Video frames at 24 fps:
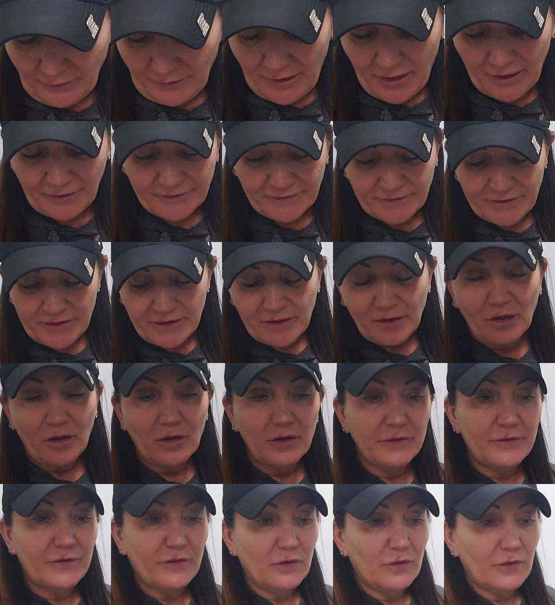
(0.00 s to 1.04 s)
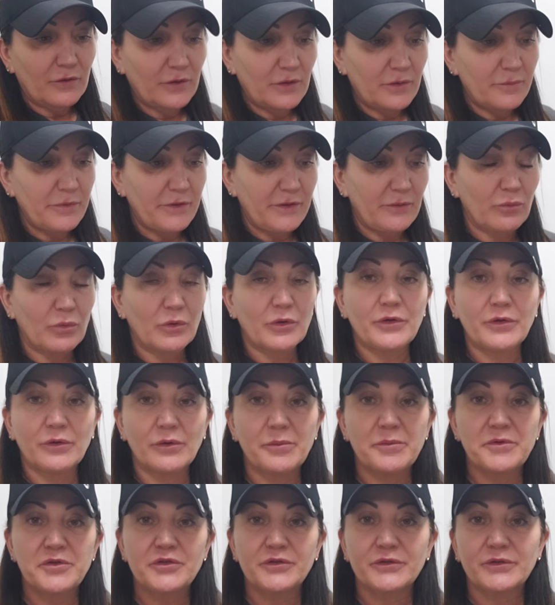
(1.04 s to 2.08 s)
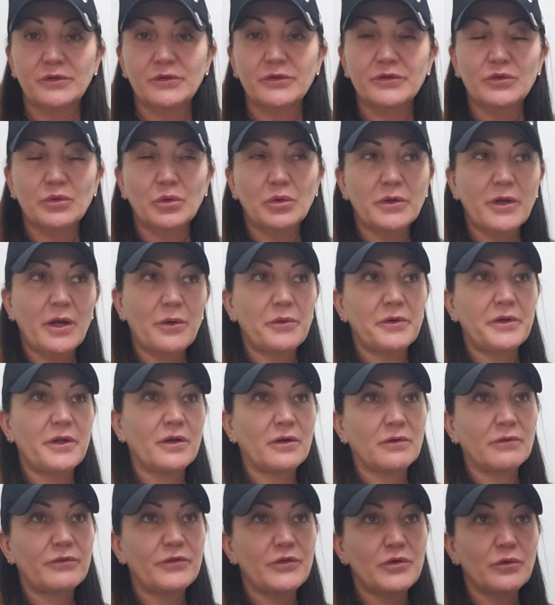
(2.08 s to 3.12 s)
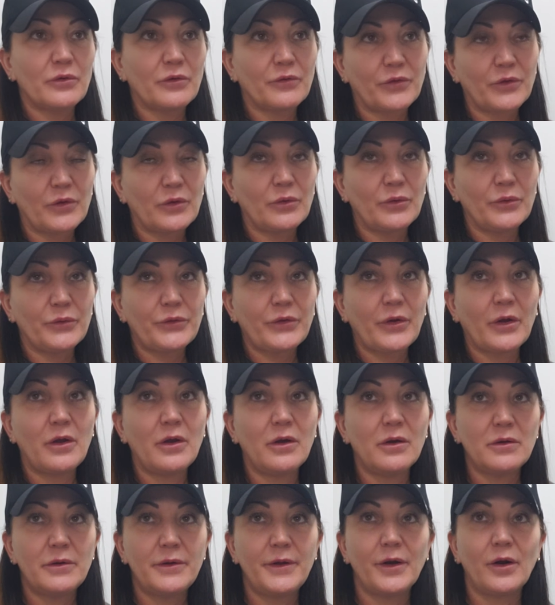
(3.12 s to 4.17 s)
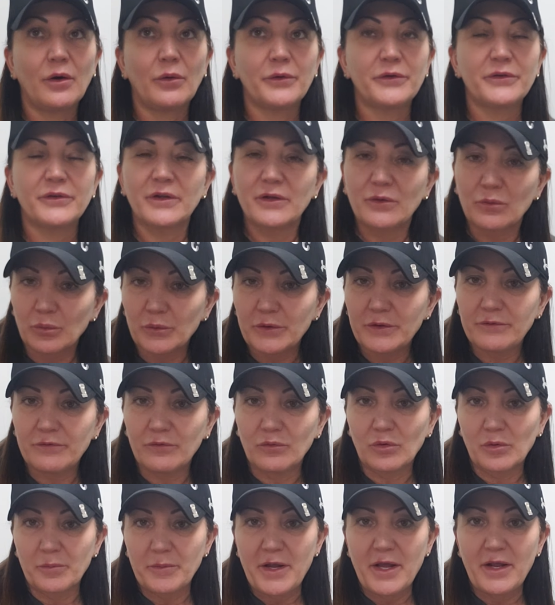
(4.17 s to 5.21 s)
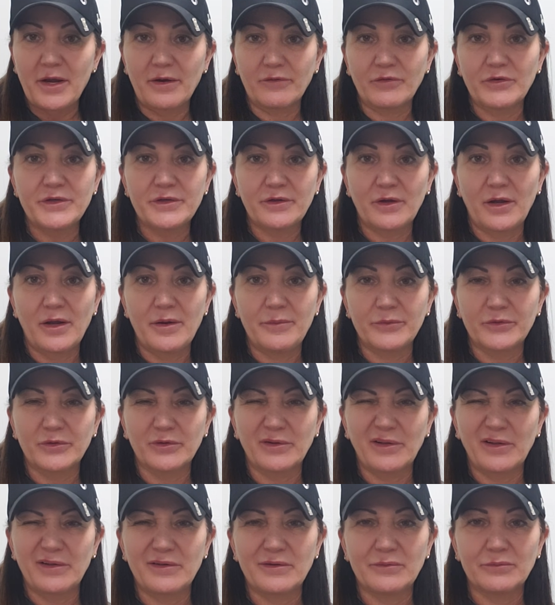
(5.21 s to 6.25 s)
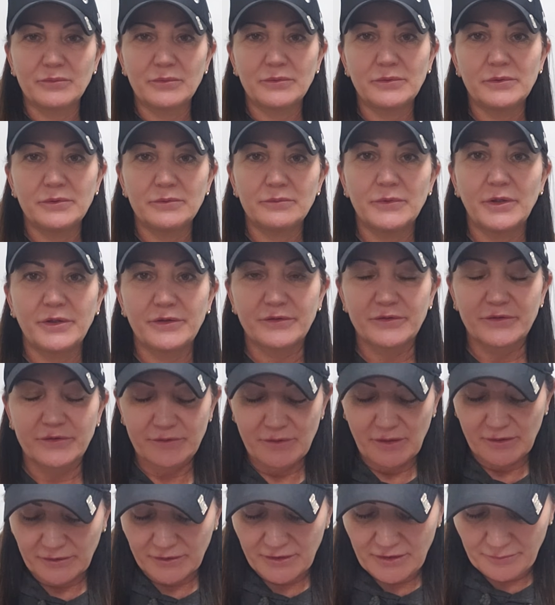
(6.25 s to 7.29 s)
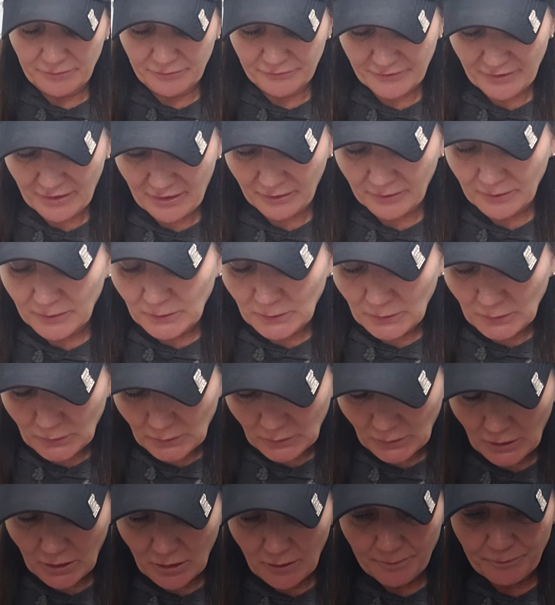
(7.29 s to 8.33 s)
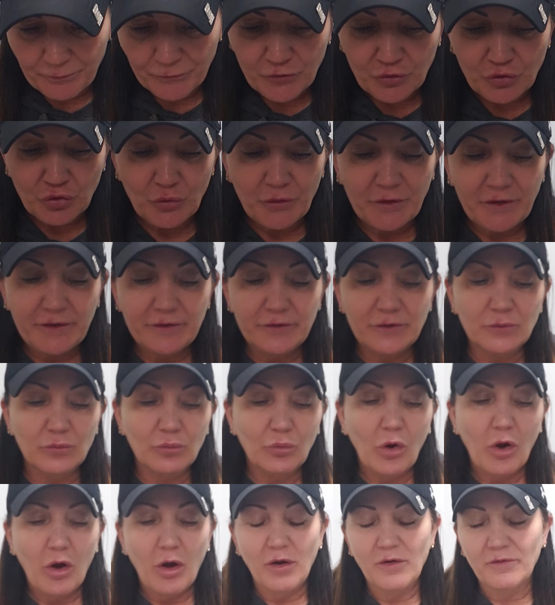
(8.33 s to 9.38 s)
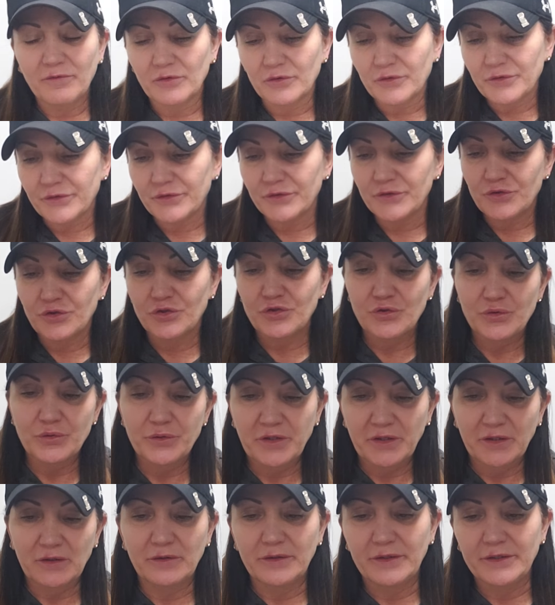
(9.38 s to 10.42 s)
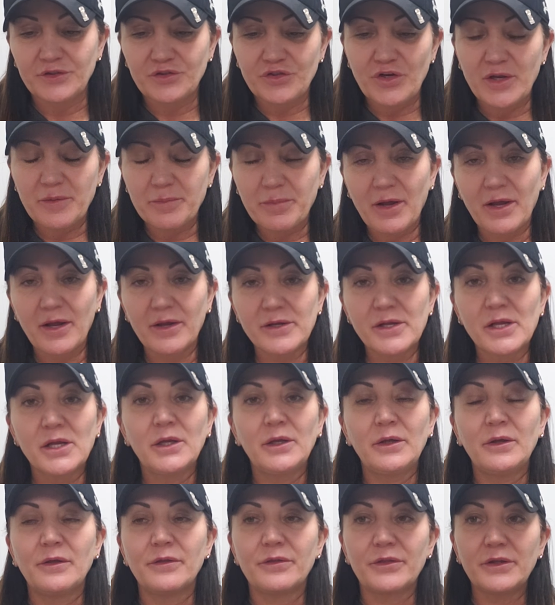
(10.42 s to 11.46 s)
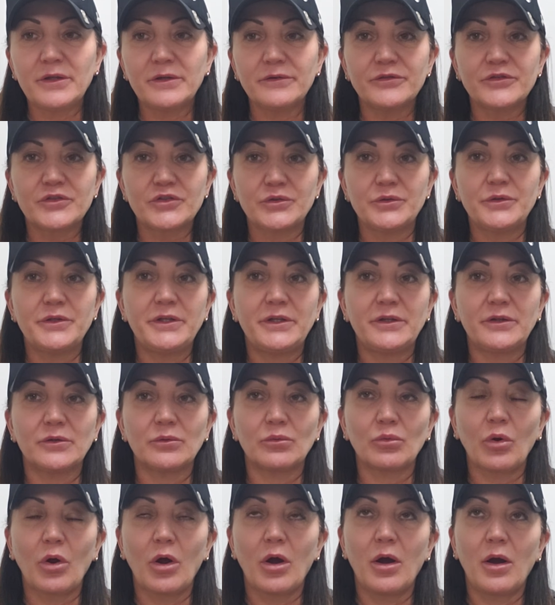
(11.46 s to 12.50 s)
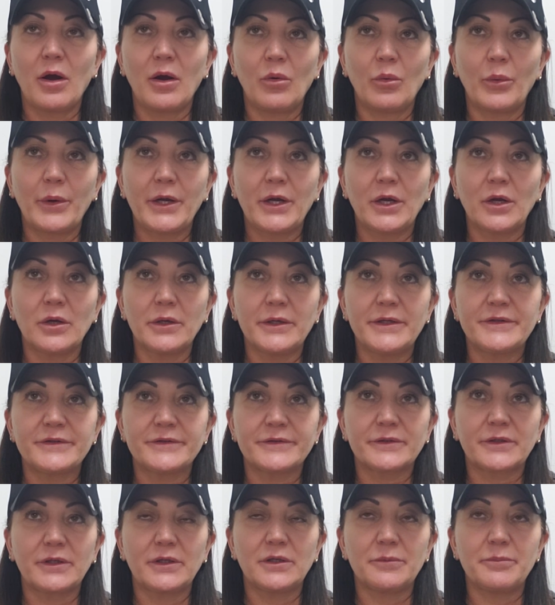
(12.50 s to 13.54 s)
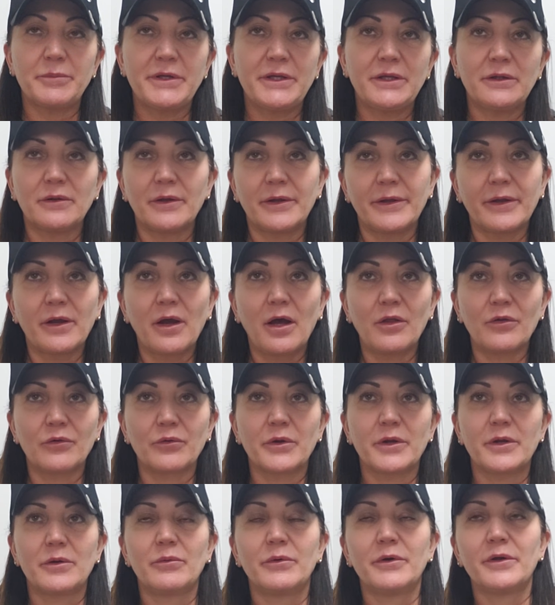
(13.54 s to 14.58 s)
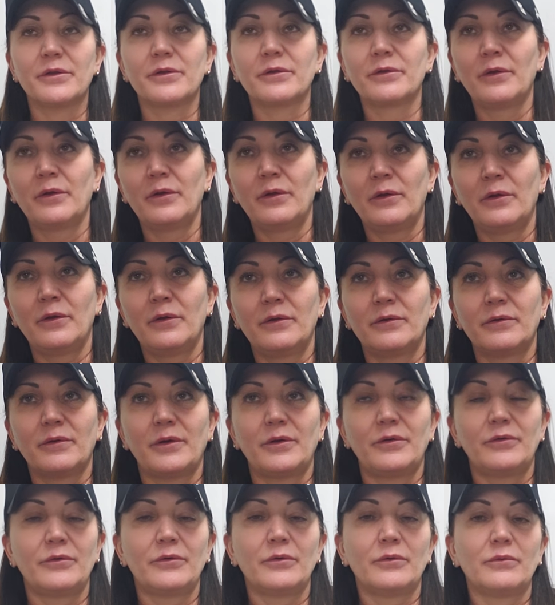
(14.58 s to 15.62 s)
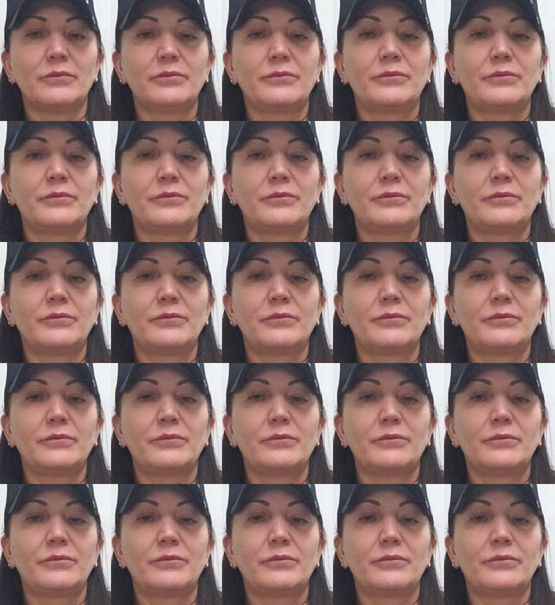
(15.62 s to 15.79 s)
SD cards are going to be where your images are stored. I would get a few of those and always like reformat every time so that it keeps that. Shooting in the RAW versus shooting like JPEG. Think of shooting in the RAW where it's going to be like coloring with, I don't know,